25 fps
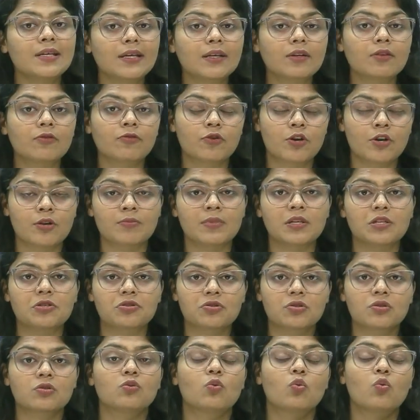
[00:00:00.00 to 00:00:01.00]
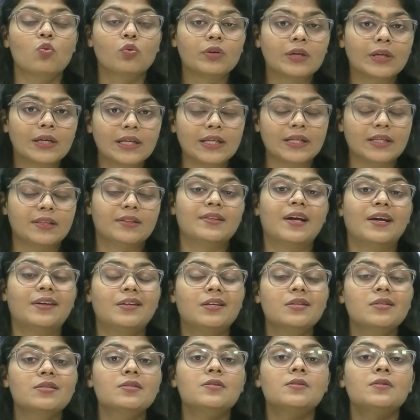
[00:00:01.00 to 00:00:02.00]
information only.
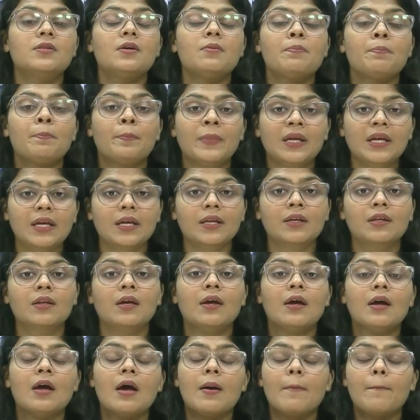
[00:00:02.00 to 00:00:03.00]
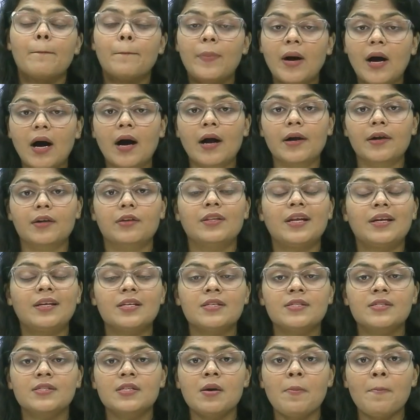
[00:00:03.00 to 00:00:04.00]
That is the main part,
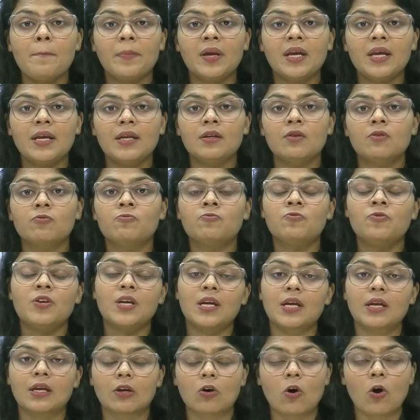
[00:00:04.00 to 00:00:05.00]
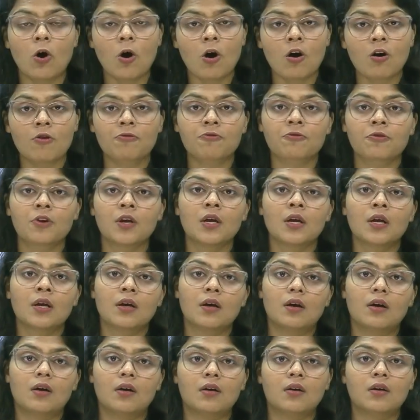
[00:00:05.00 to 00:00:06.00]
that is the main way of
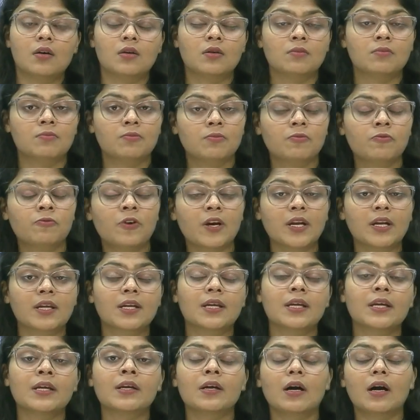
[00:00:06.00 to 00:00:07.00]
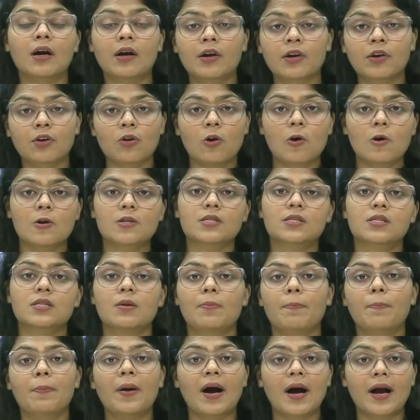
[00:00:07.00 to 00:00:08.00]
working
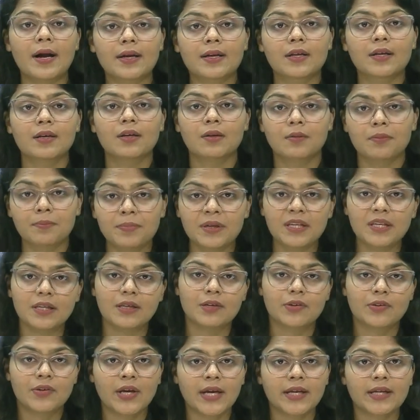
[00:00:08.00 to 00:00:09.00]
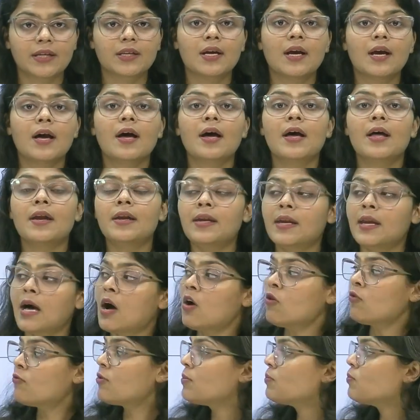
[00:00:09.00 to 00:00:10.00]
across part B, right?
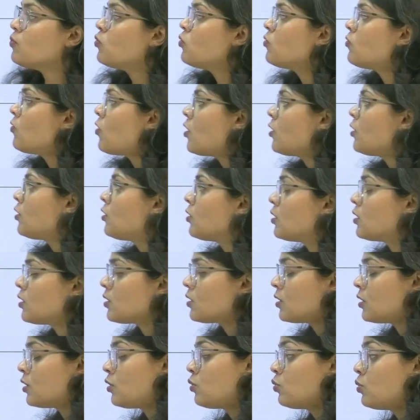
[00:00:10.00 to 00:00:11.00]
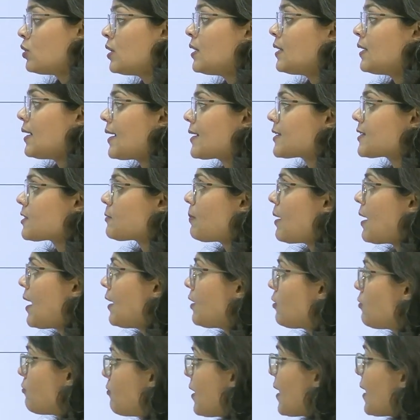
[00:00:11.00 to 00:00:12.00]
Now we move on to the next
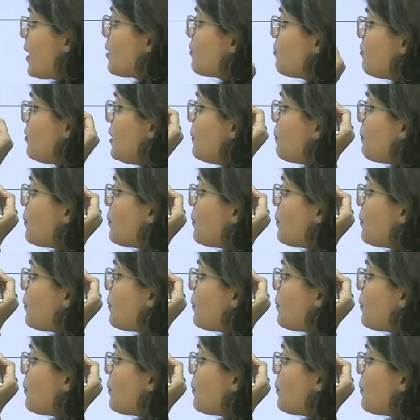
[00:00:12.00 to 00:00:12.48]
part where we